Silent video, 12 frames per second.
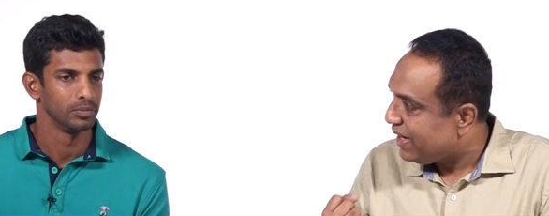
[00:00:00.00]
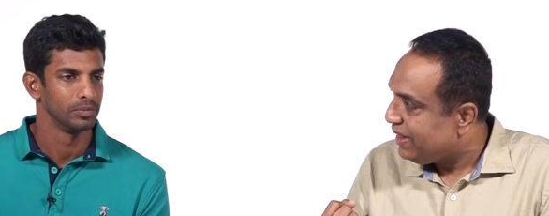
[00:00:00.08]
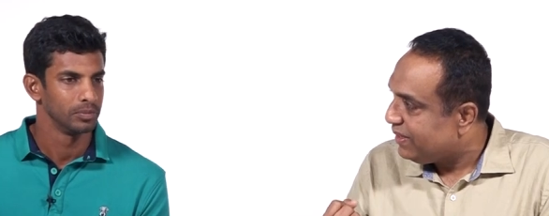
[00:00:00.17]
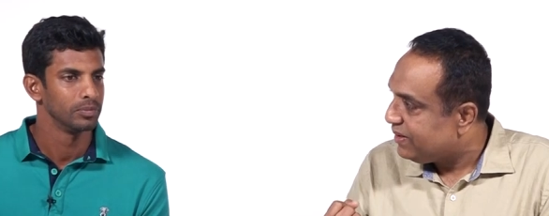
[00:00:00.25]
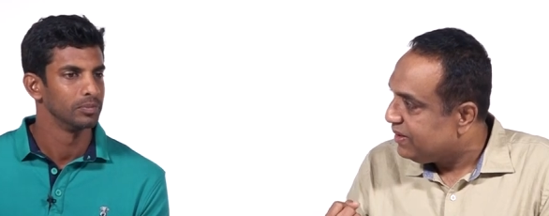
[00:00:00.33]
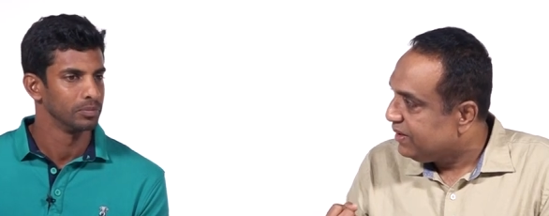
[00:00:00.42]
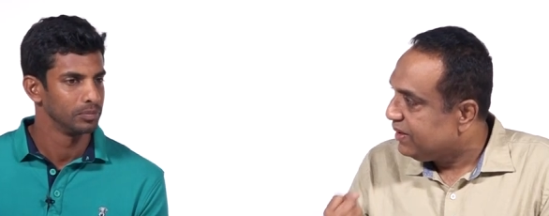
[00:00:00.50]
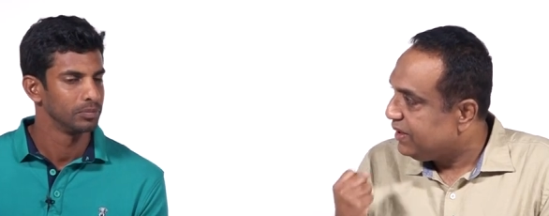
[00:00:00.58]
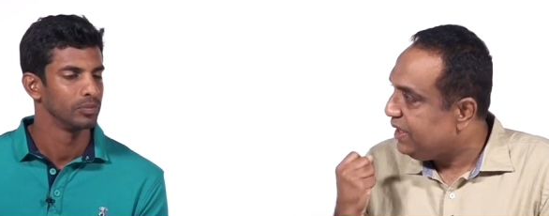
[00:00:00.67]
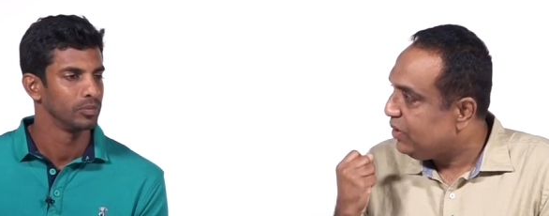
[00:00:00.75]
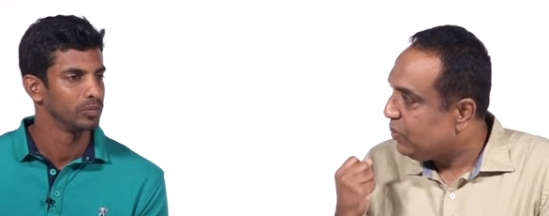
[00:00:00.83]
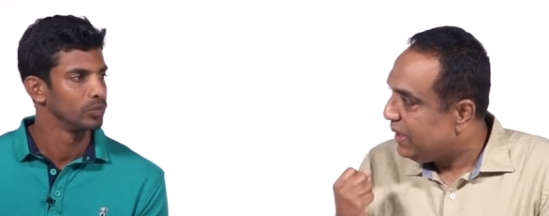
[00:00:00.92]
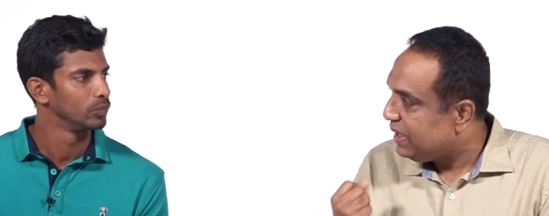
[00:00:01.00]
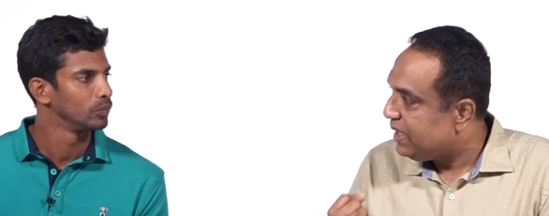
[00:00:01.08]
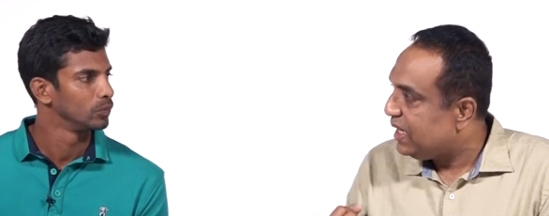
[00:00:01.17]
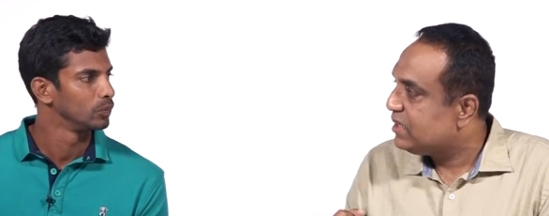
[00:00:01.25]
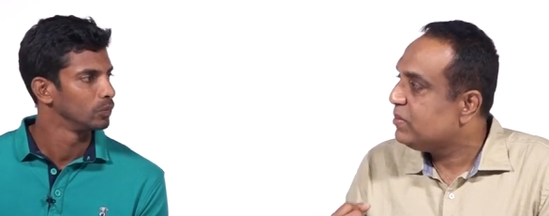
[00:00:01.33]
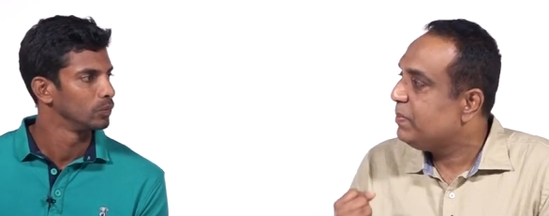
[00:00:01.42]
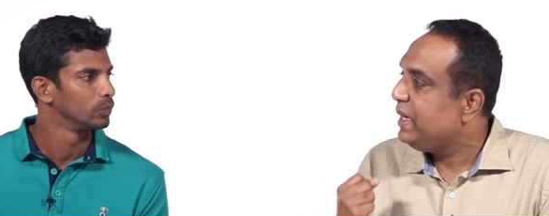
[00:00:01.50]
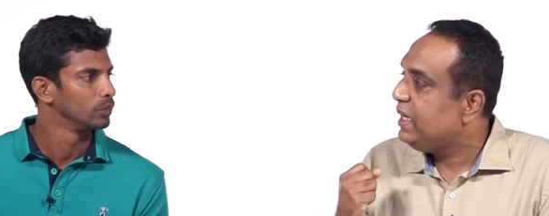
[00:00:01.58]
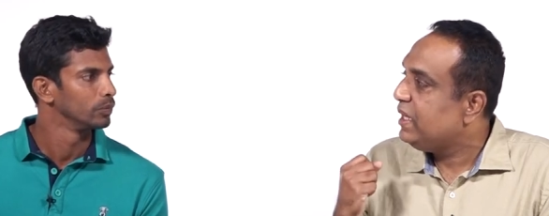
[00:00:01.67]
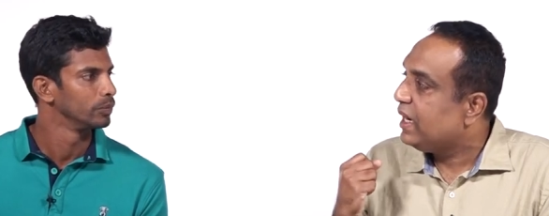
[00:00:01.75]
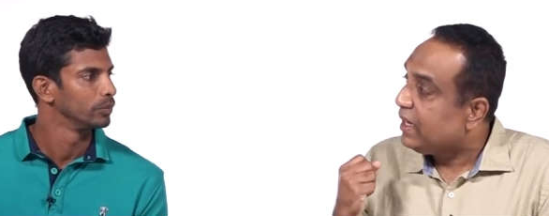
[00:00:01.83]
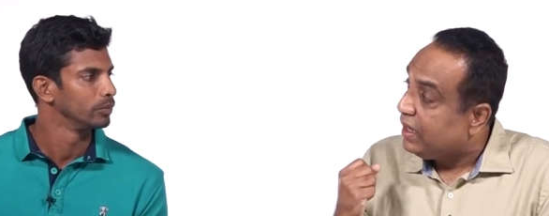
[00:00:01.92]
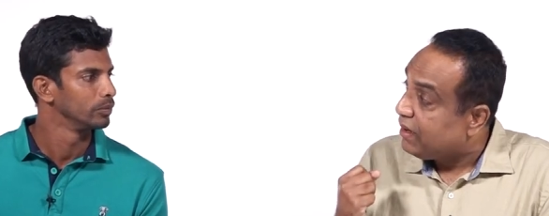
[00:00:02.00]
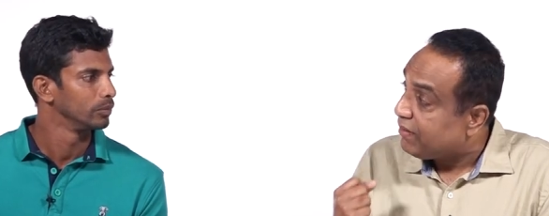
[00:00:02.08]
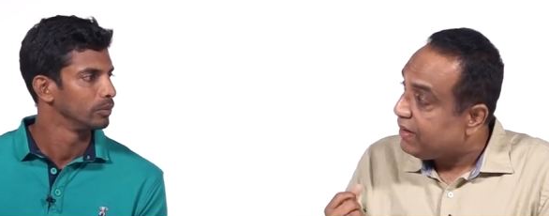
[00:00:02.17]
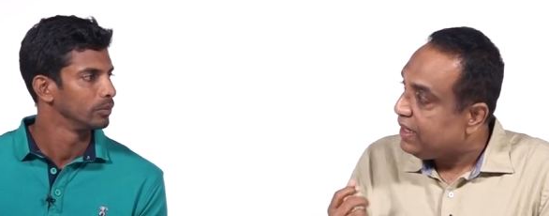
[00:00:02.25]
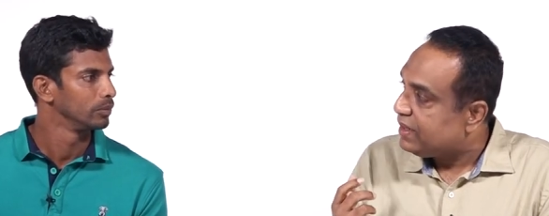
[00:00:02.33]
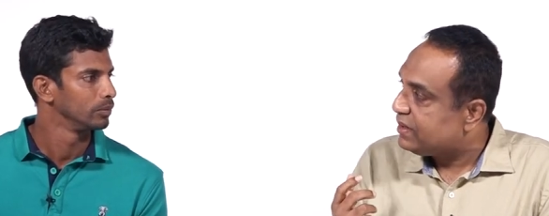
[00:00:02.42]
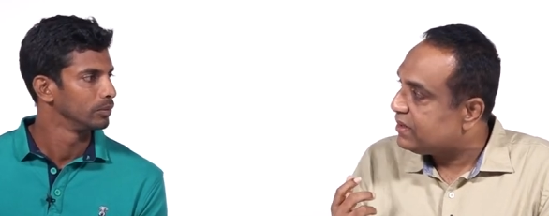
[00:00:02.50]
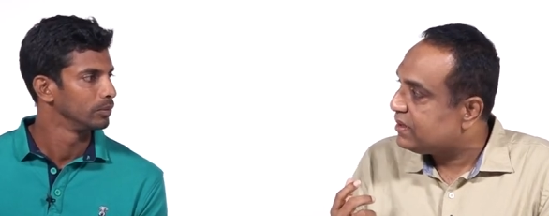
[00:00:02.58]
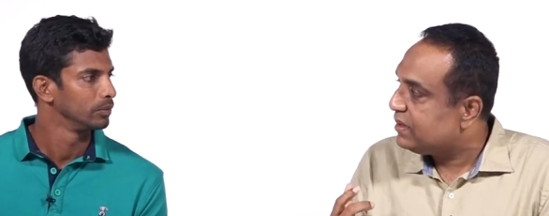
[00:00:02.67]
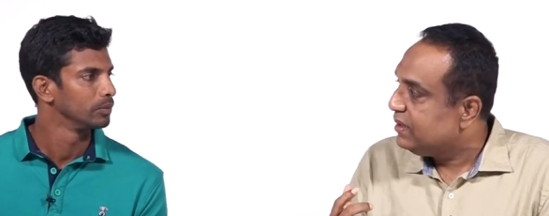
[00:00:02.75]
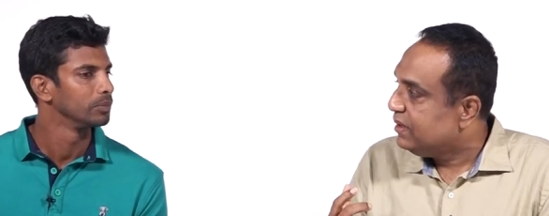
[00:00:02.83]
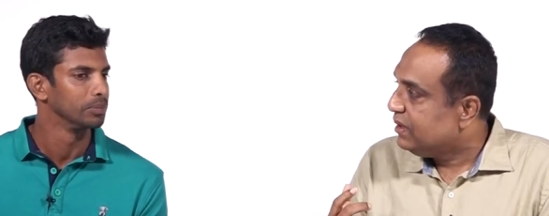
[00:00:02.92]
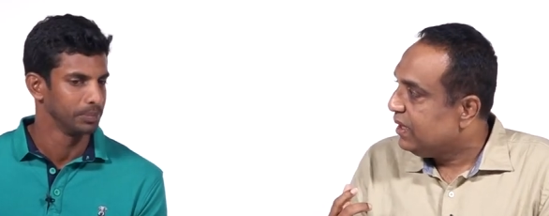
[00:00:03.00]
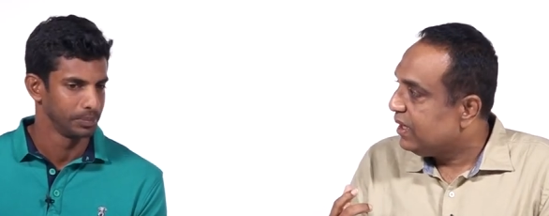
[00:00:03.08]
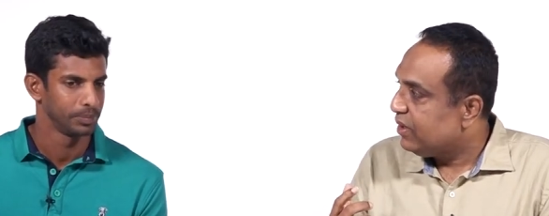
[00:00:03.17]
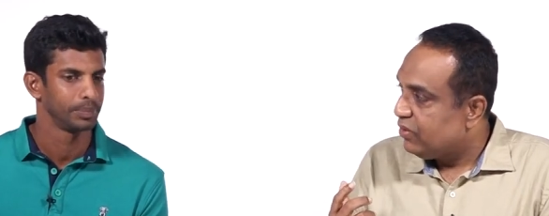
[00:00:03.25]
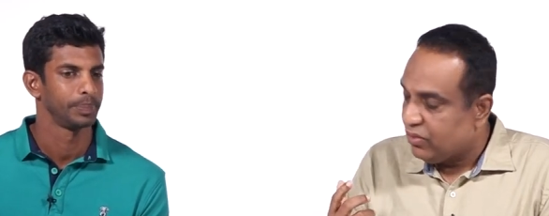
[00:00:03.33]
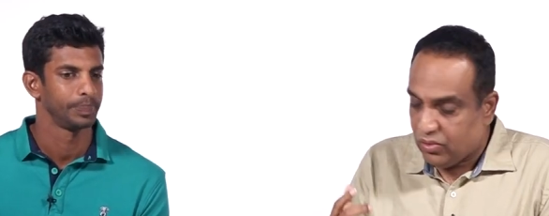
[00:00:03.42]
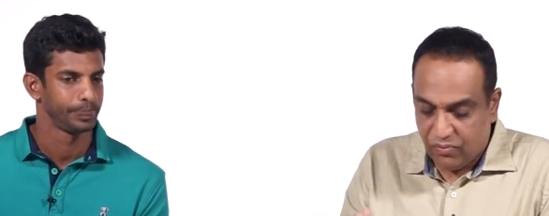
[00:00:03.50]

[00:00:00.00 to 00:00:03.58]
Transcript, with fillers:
Speaker 1: strength. T20 hasn't been the greatest, mm. you know,